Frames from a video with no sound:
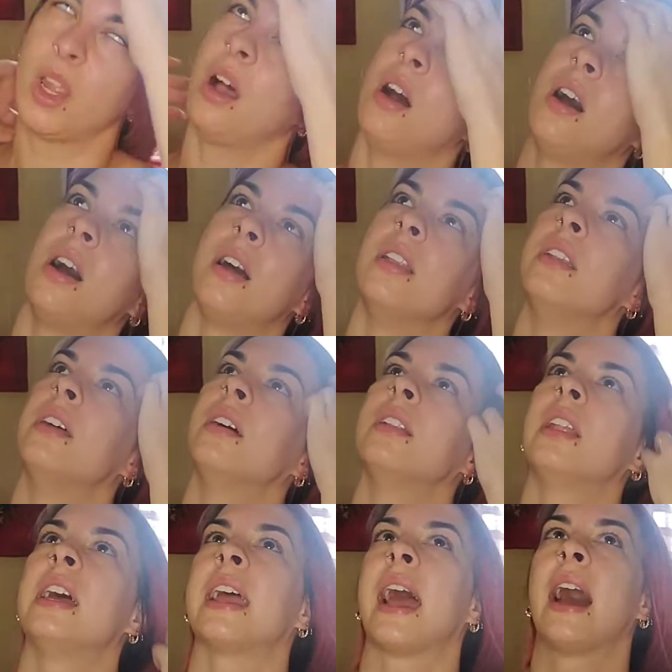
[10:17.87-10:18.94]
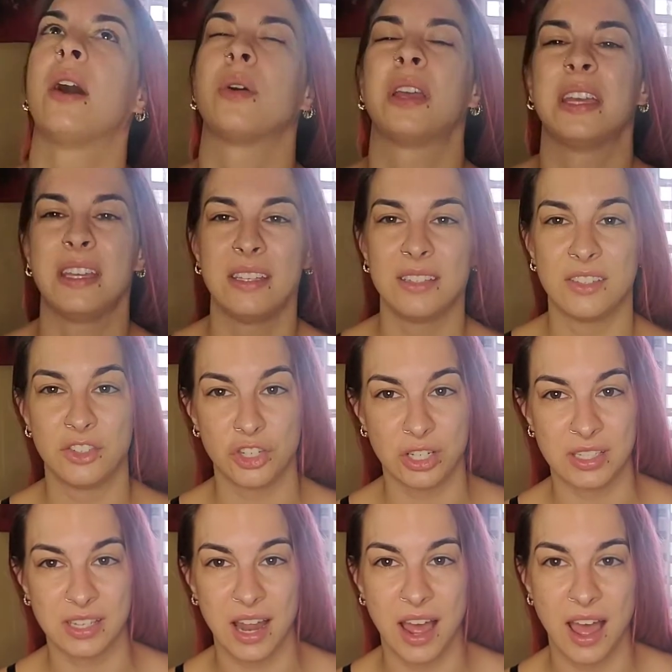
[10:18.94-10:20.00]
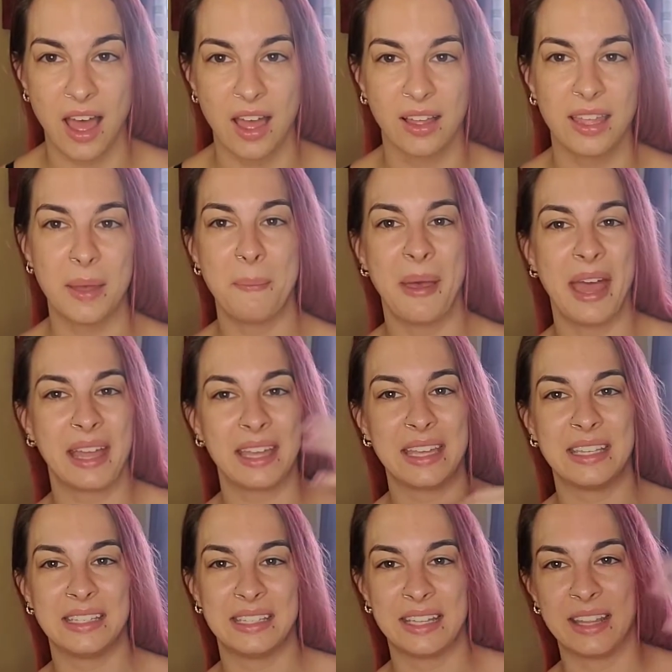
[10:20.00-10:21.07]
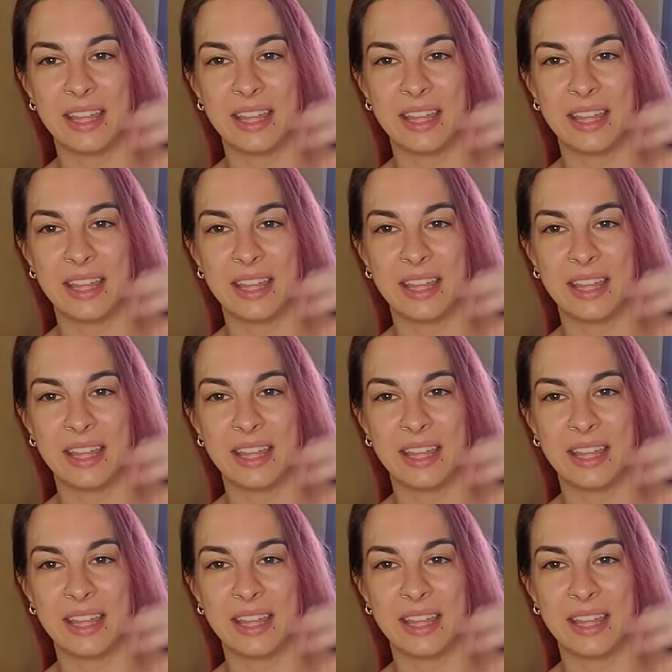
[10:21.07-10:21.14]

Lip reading: on like how kids just are. Get back into